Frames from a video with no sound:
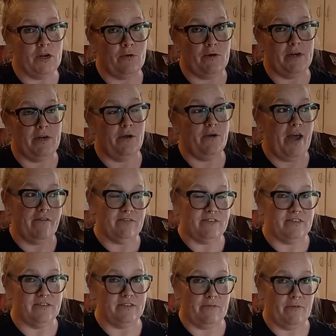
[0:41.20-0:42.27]
already know, haven't
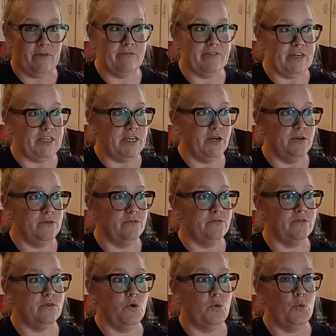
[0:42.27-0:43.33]
seen some of our
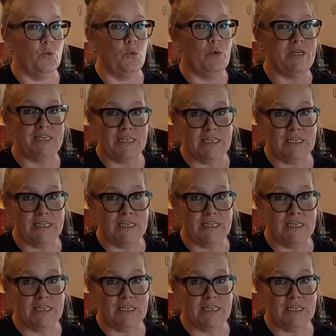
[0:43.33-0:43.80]
videos, we did